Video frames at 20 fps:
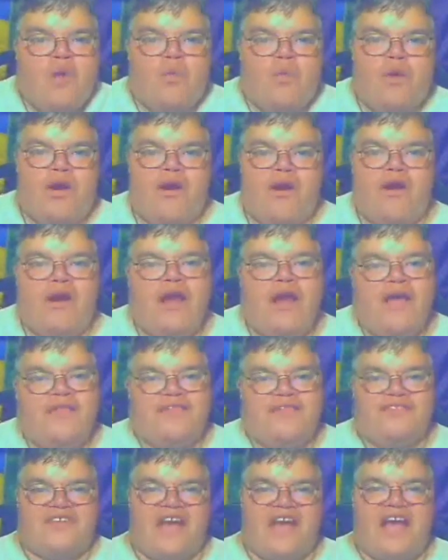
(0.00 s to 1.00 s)
where
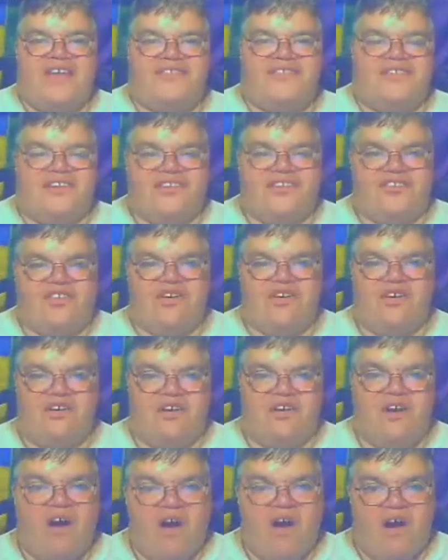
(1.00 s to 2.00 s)
this guy's in his
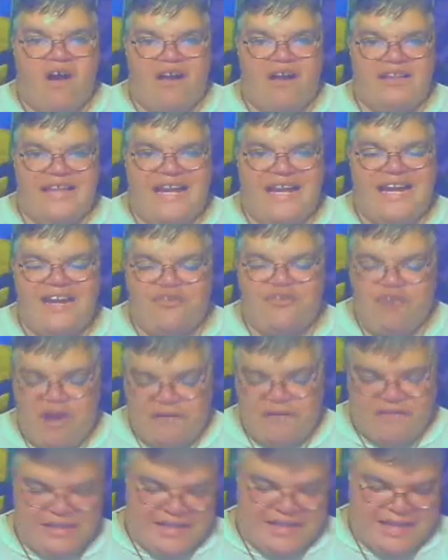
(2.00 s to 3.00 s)
car
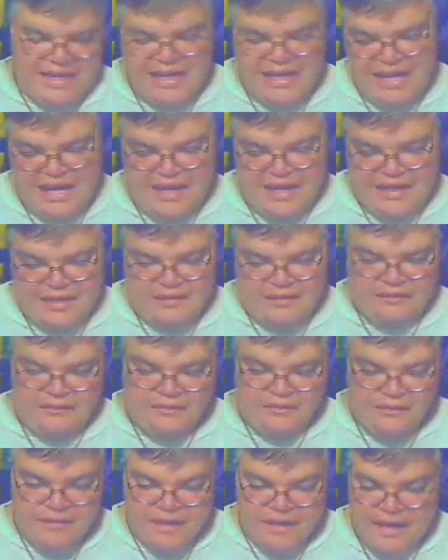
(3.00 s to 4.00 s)
driving late at night.
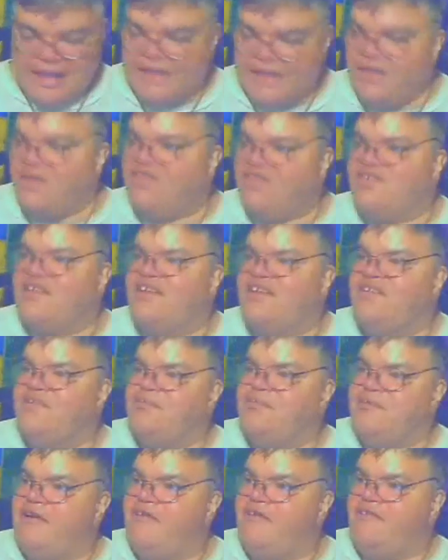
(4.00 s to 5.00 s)
He looks in his
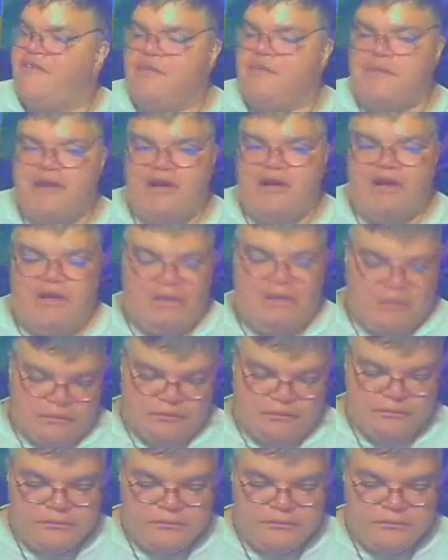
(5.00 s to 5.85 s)
rearview mirror